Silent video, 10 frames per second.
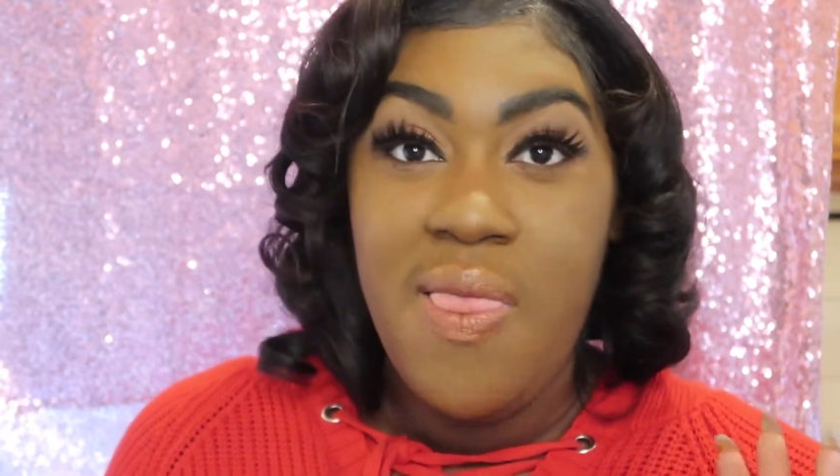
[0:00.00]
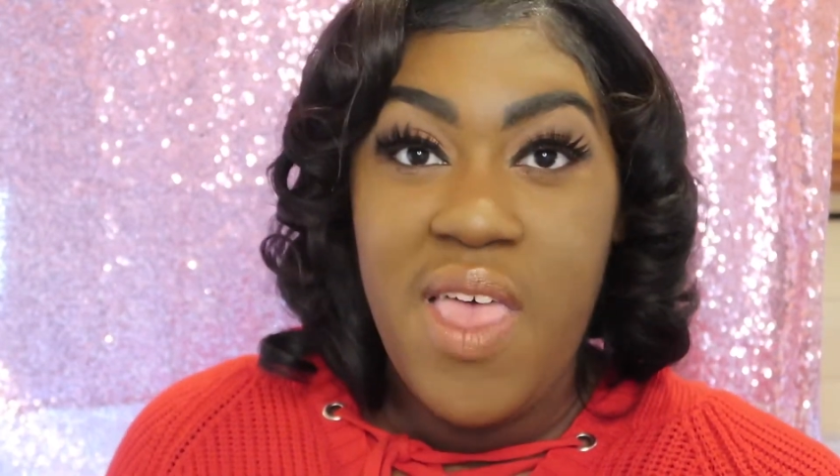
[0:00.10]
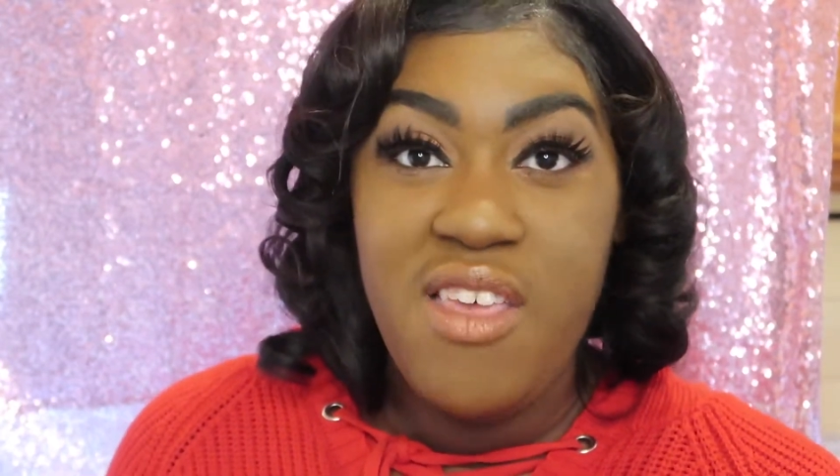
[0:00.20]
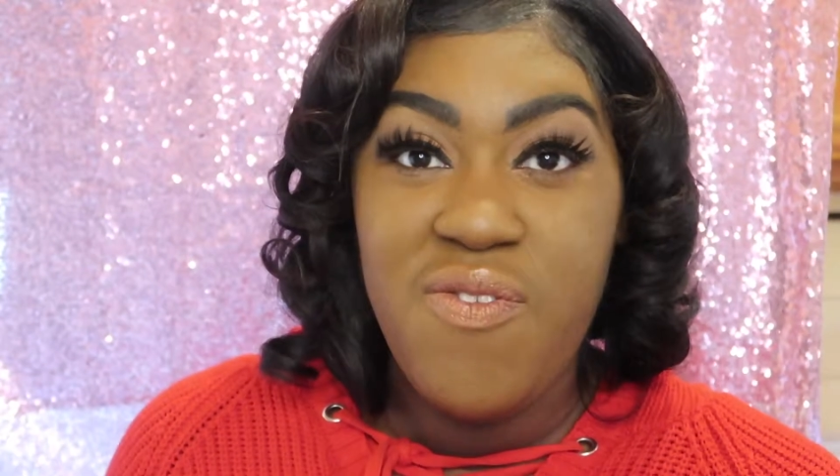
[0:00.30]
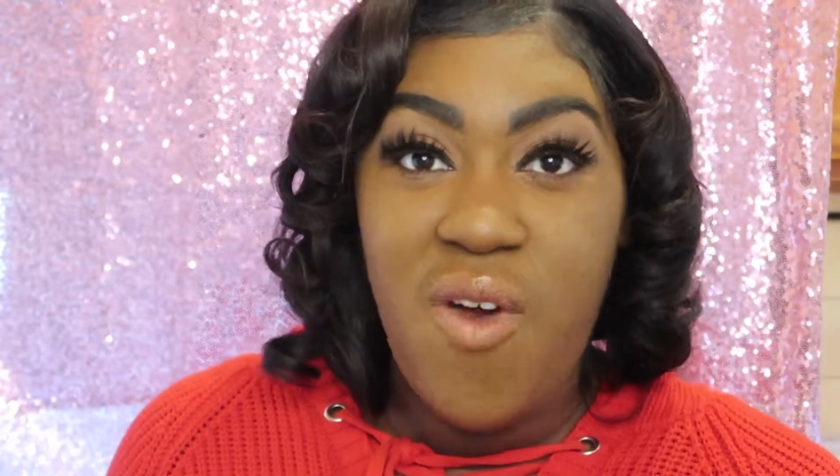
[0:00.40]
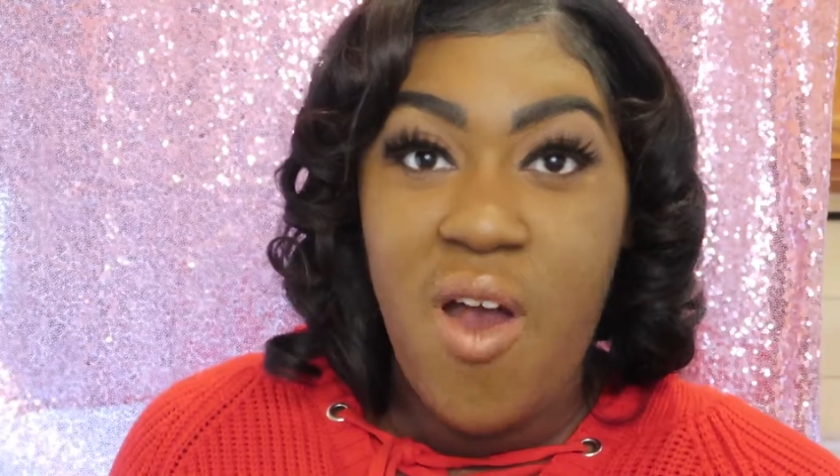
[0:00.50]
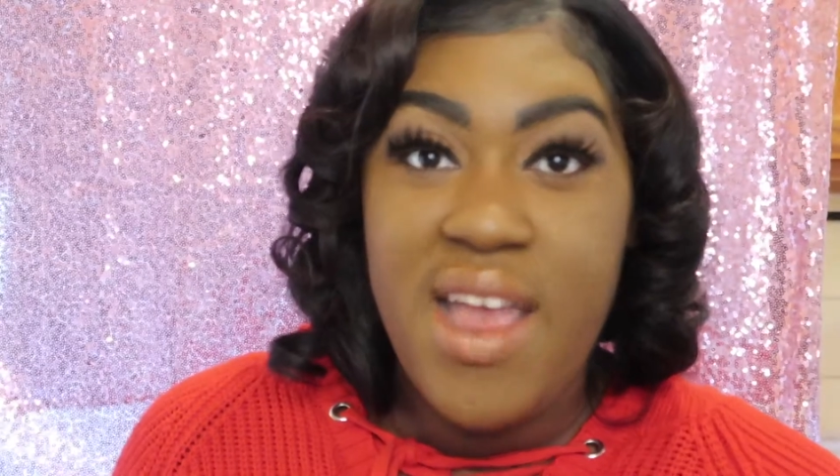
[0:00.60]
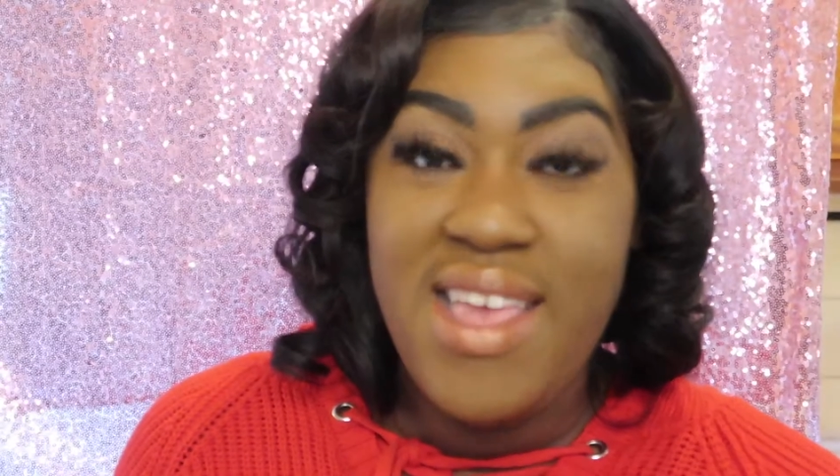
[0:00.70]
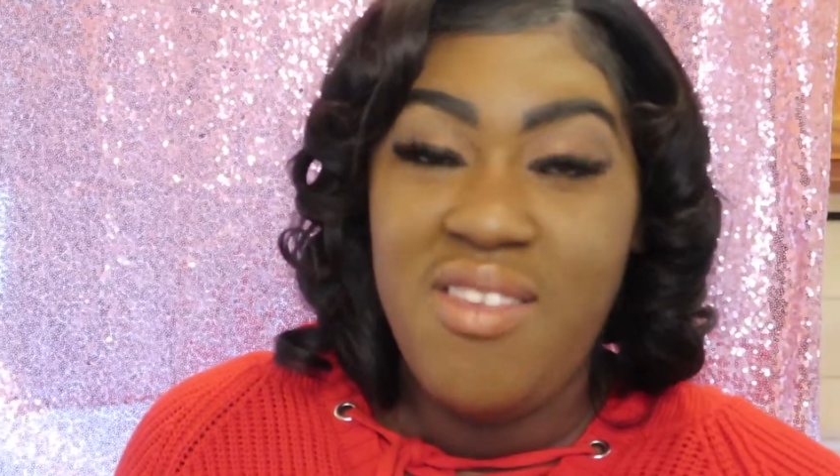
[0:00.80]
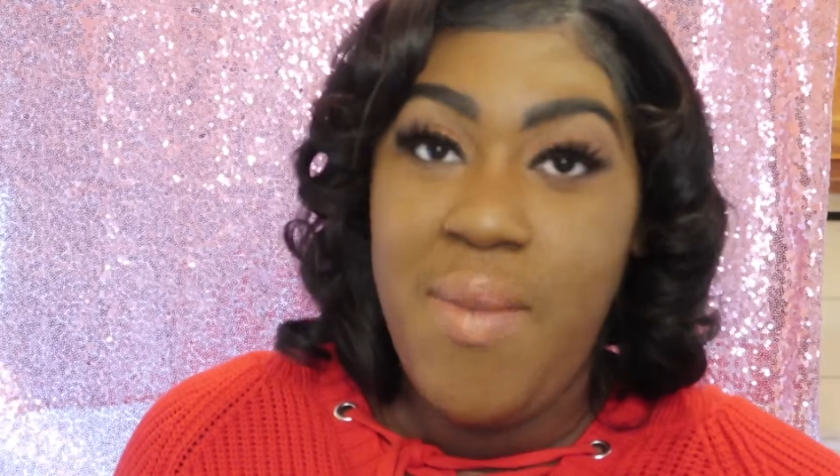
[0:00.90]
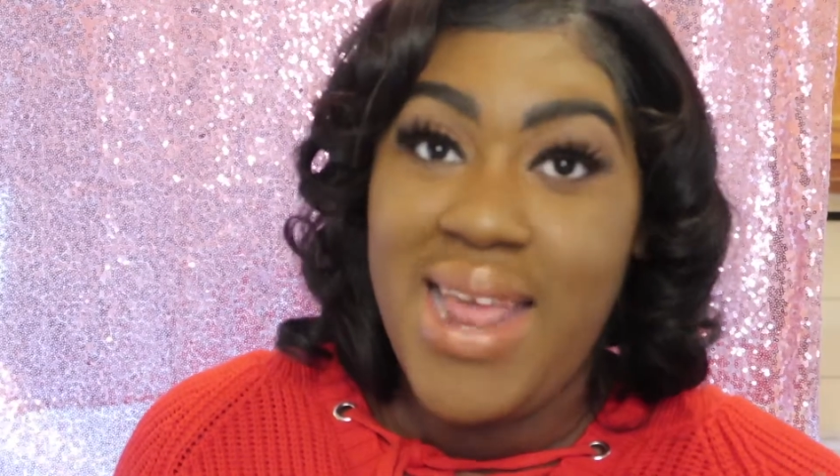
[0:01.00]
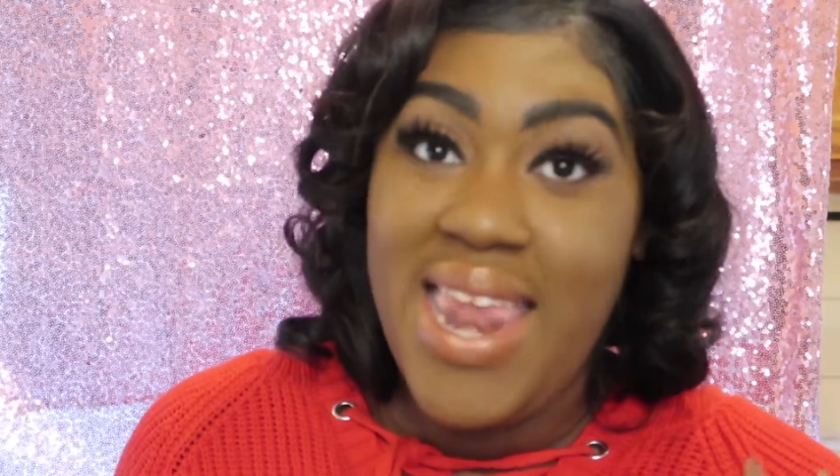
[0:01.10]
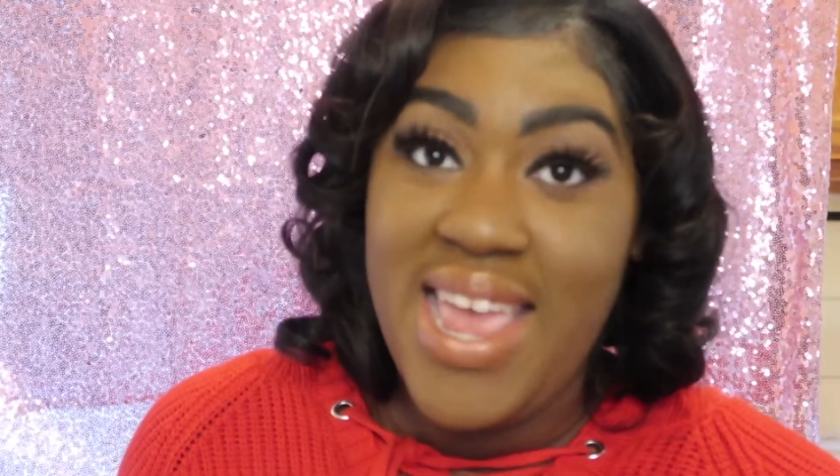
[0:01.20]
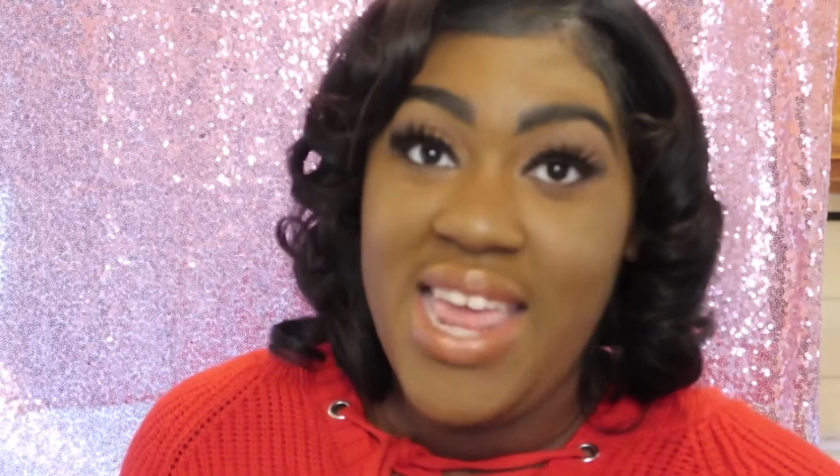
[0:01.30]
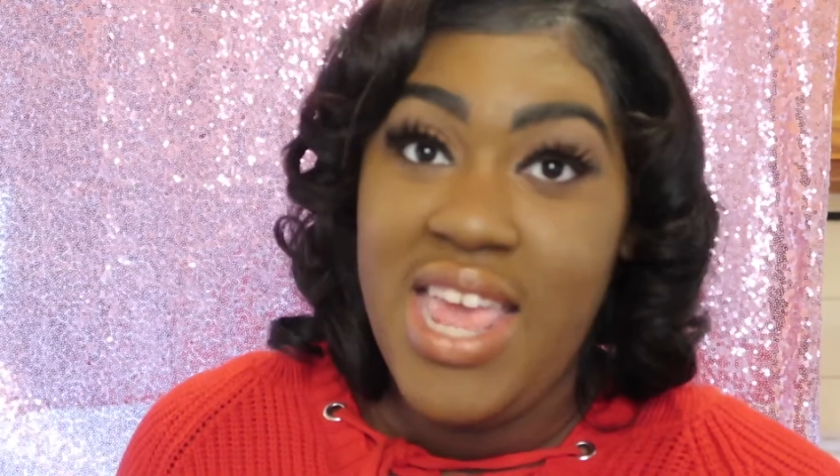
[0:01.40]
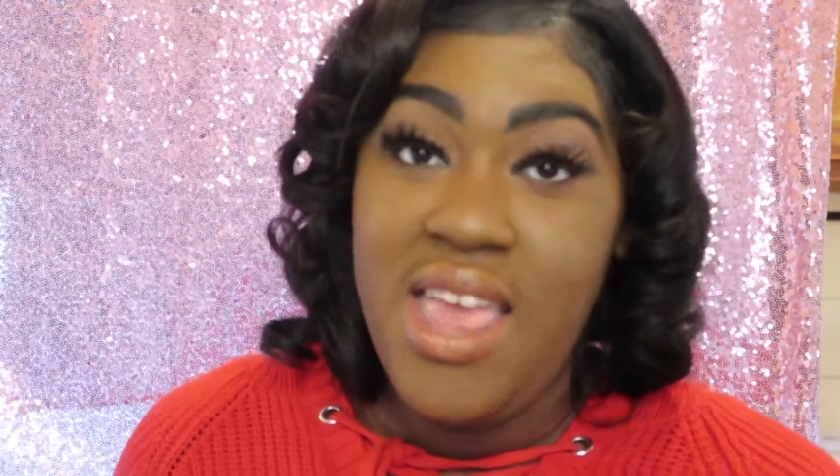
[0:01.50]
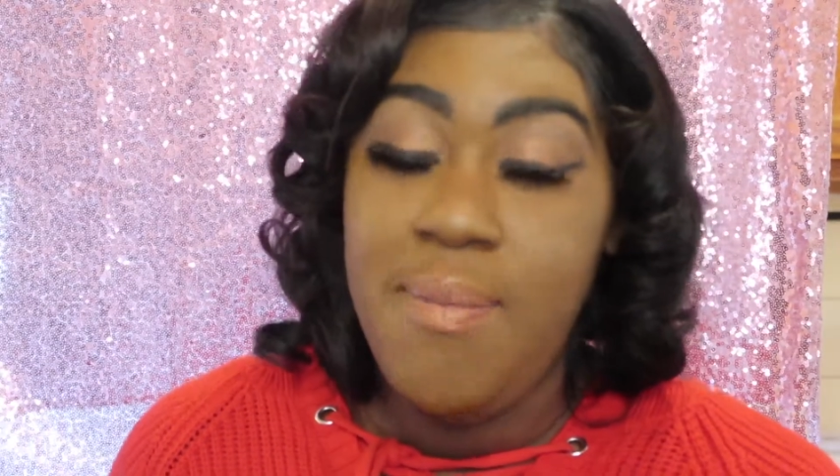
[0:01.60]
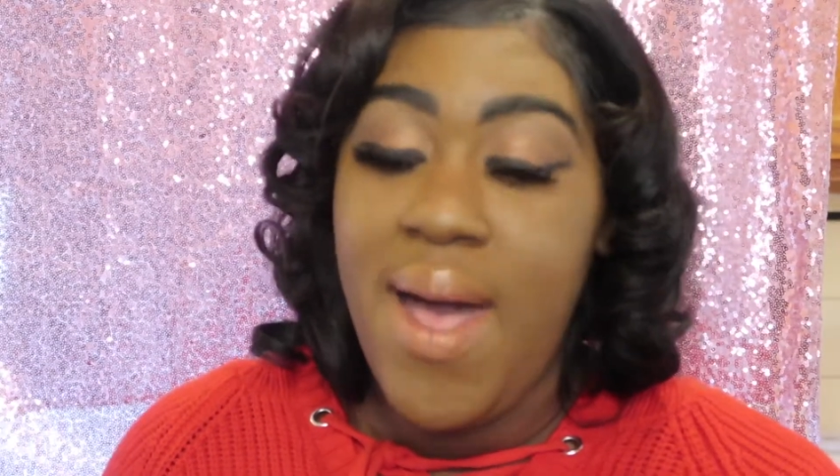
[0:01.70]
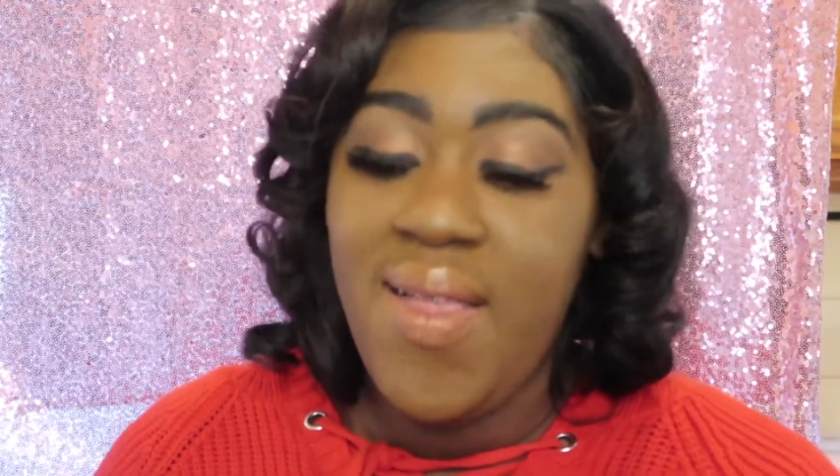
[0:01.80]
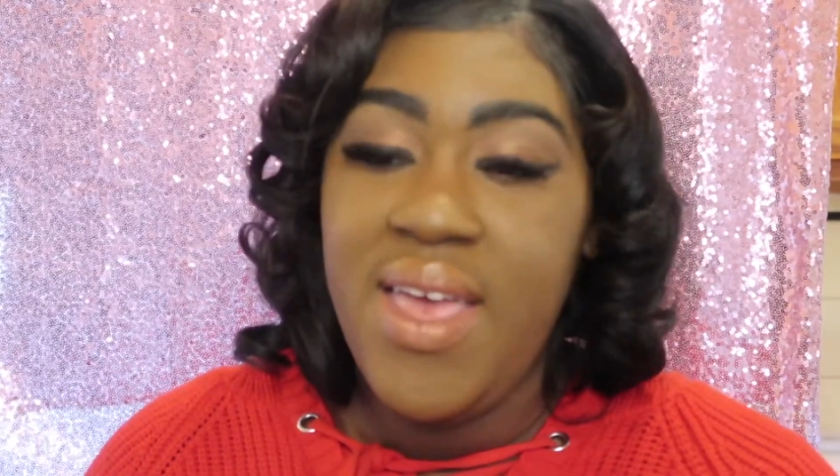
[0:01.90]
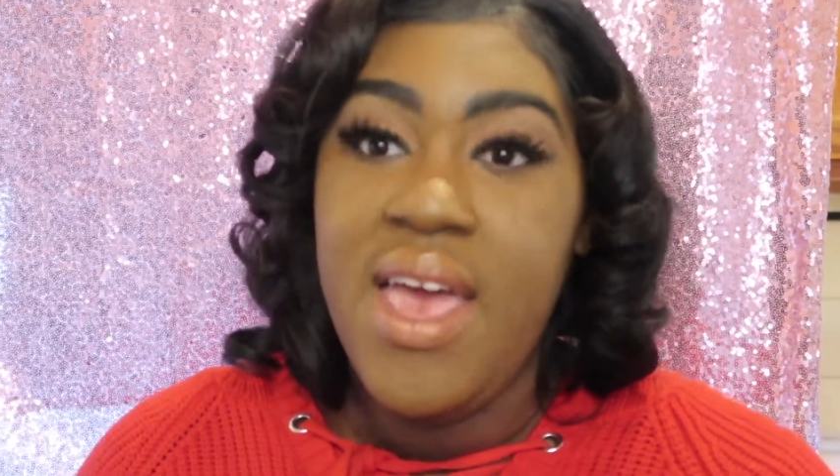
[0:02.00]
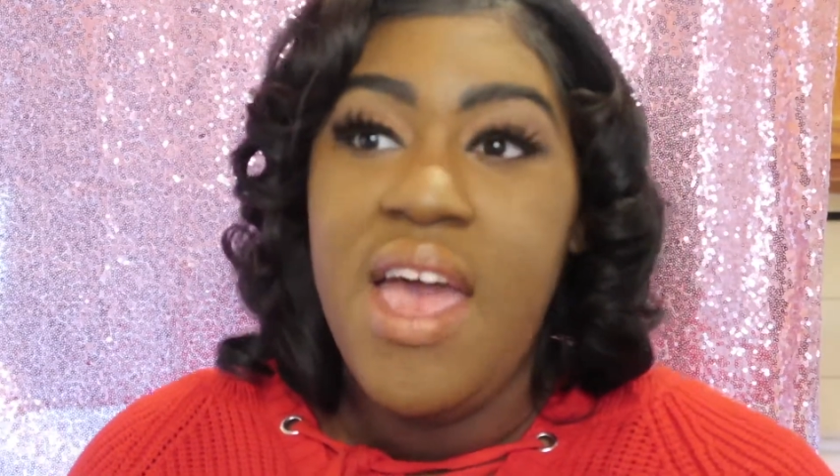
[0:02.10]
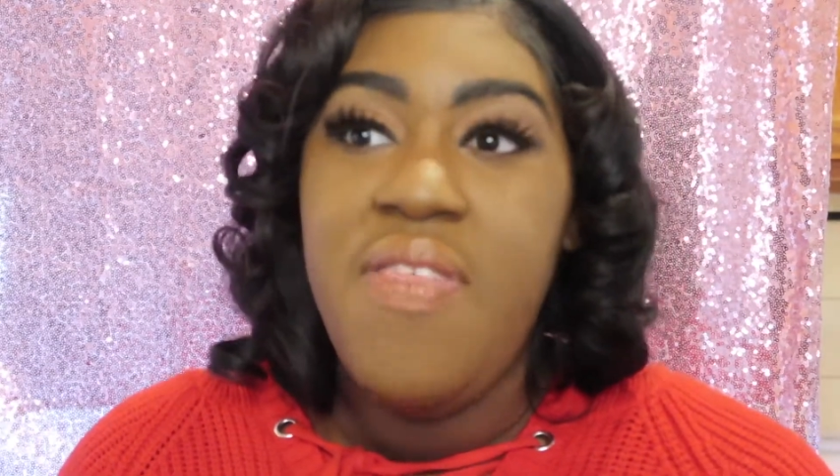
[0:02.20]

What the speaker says: thus far is my Naked Heat palette.